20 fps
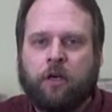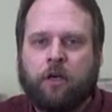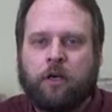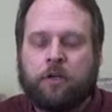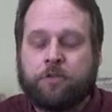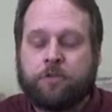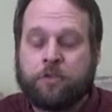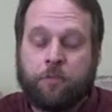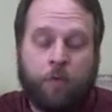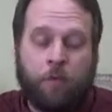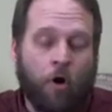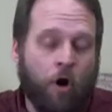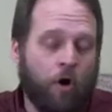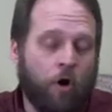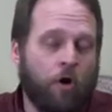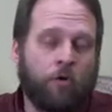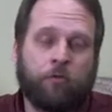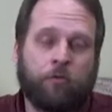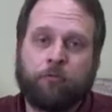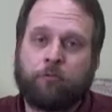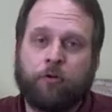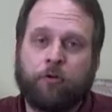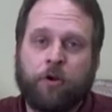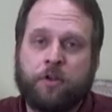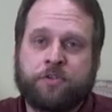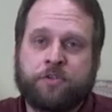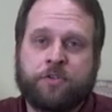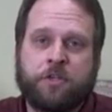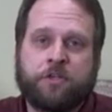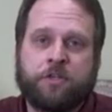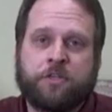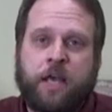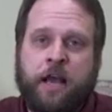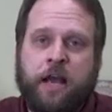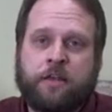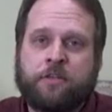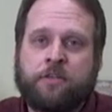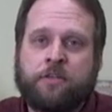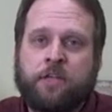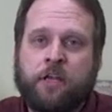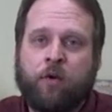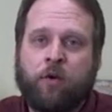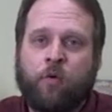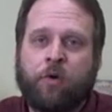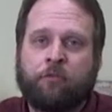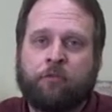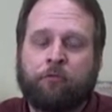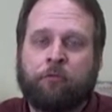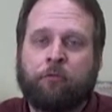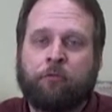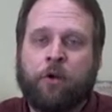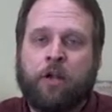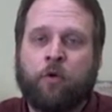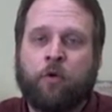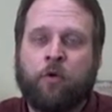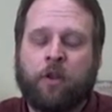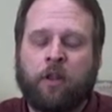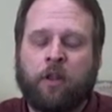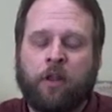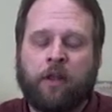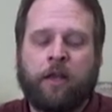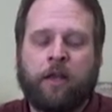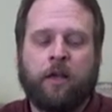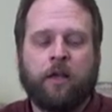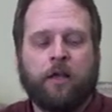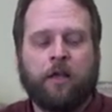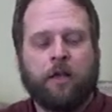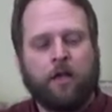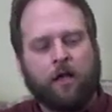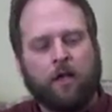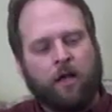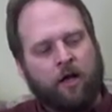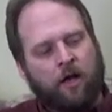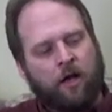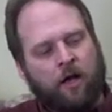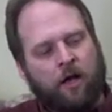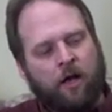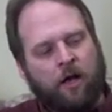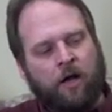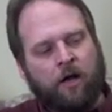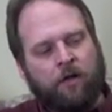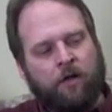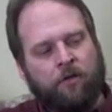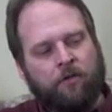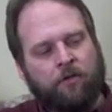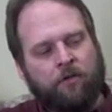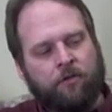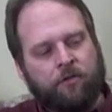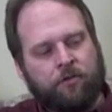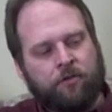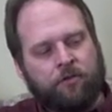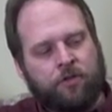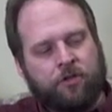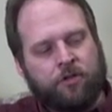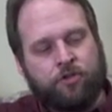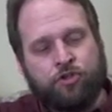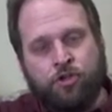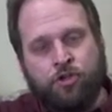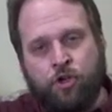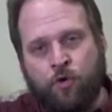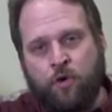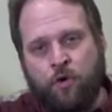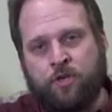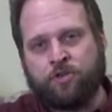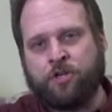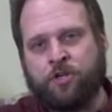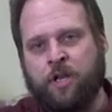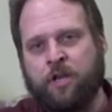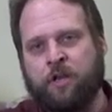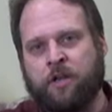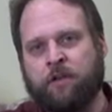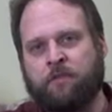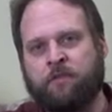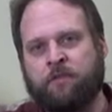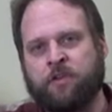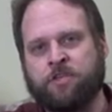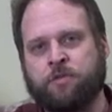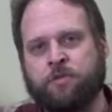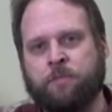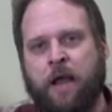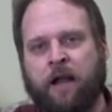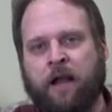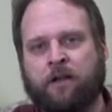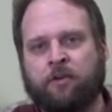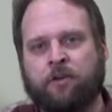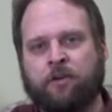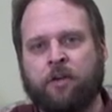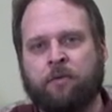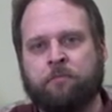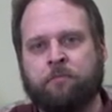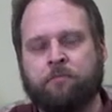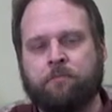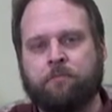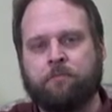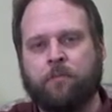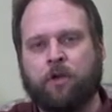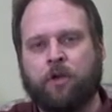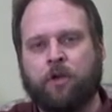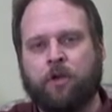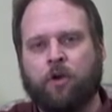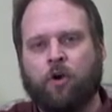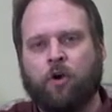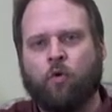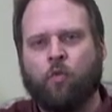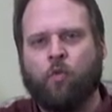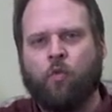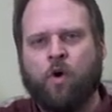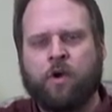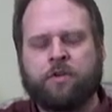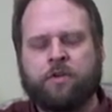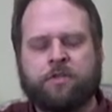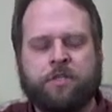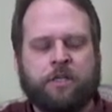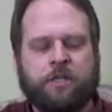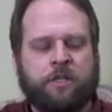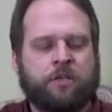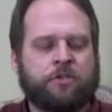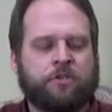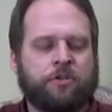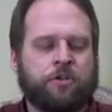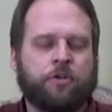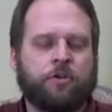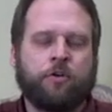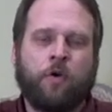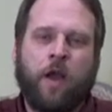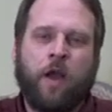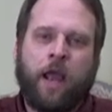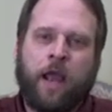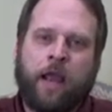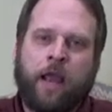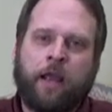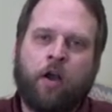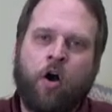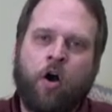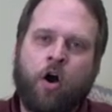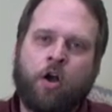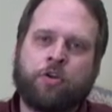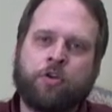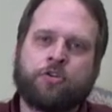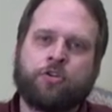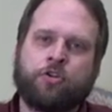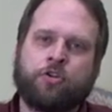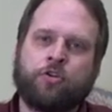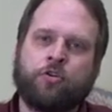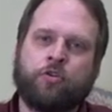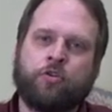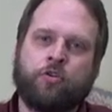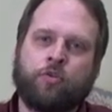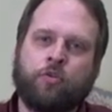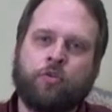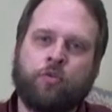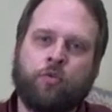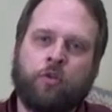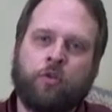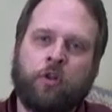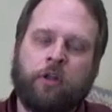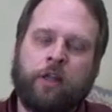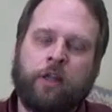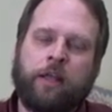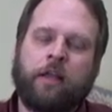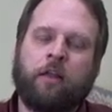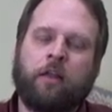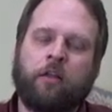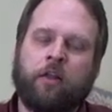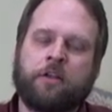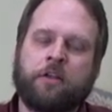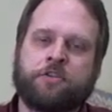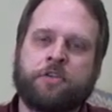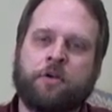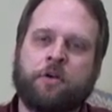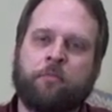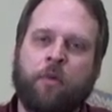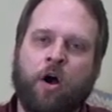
So Paul, for instance, had to deal with frequently the Jewish end of the spectrum wanting to hang on to legalism